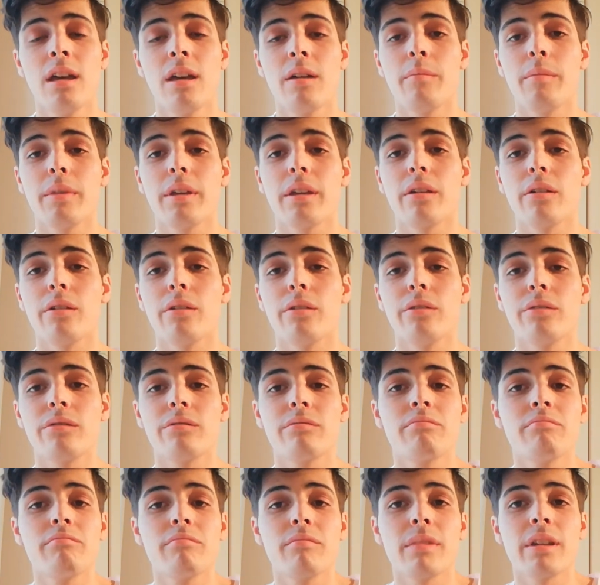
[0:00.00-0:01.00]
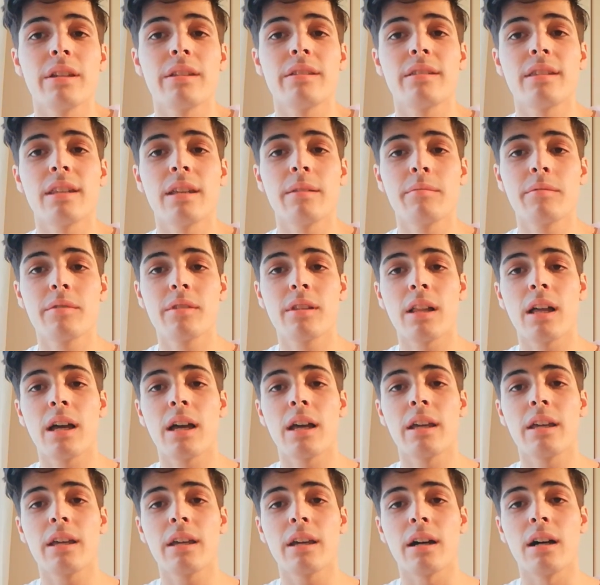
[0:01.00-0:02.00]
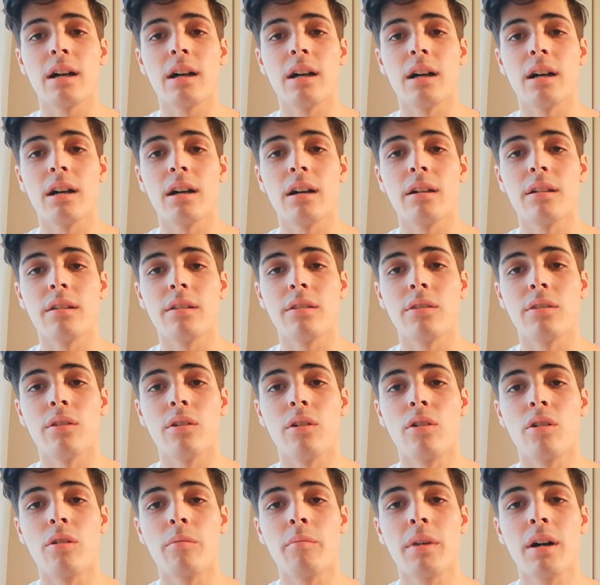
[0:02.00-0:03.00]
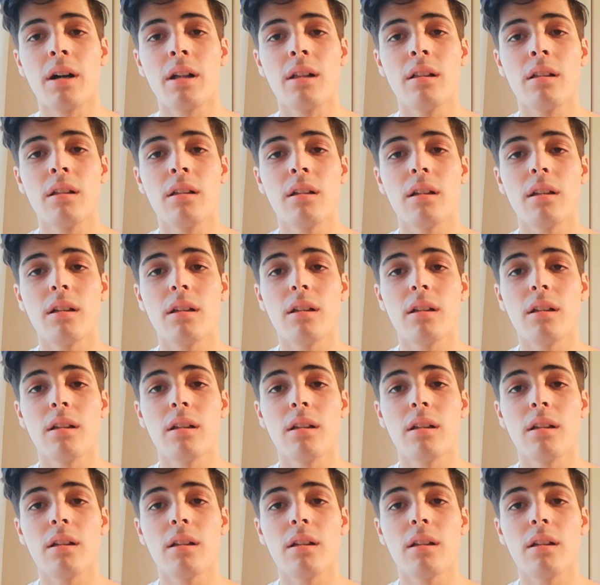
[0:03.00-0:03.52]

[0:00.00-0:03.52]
because it seems like a normal